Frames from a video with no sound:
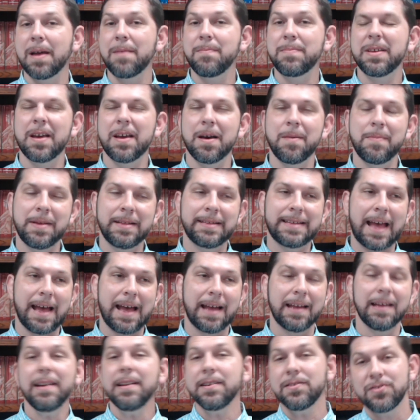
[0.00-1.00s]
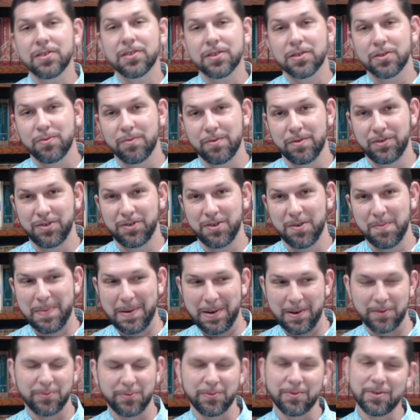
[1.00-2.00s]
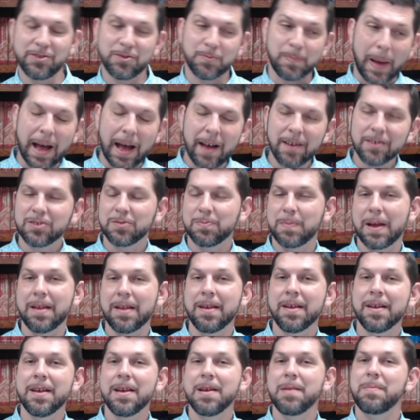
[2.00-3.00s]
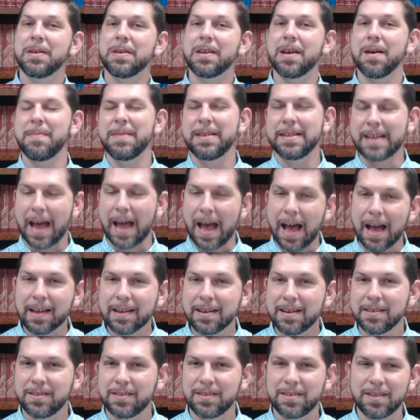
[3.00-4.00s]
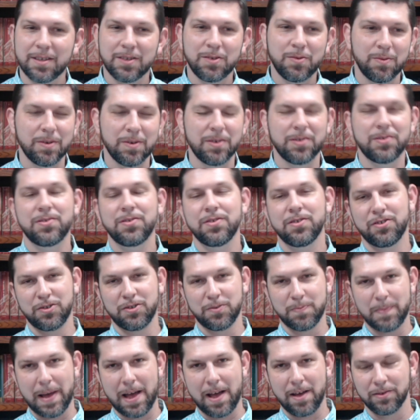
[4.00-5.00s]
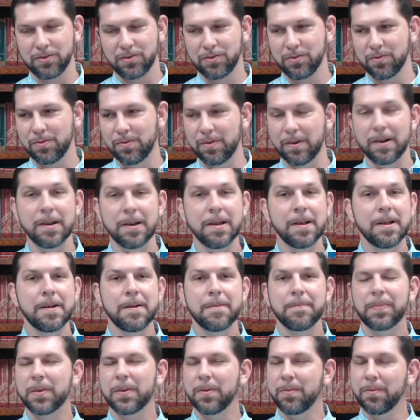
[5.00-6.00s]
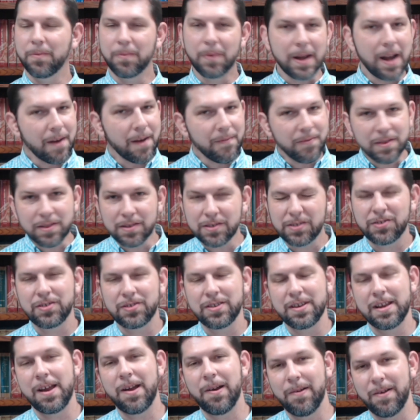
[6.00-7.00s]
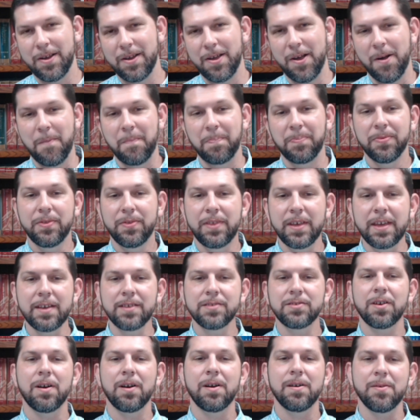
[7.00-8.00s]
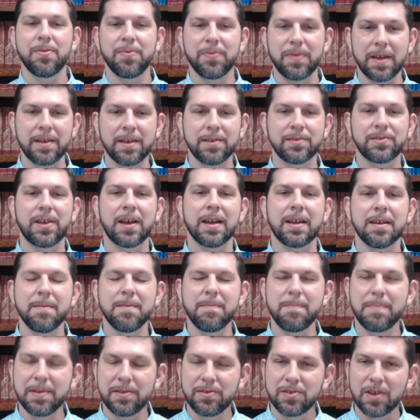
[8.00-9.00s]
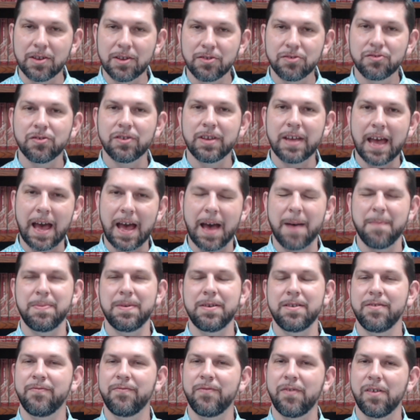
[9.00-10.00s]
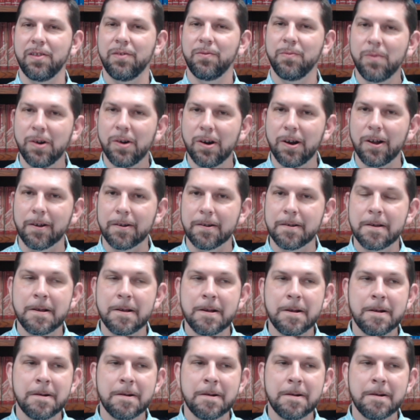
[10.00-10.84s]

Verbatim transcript: might become antagonistic towards their parents, or a spouse might become antagonistic towards their spouse, or whatever the scenario. These are things that can potentially happen in a fallen world.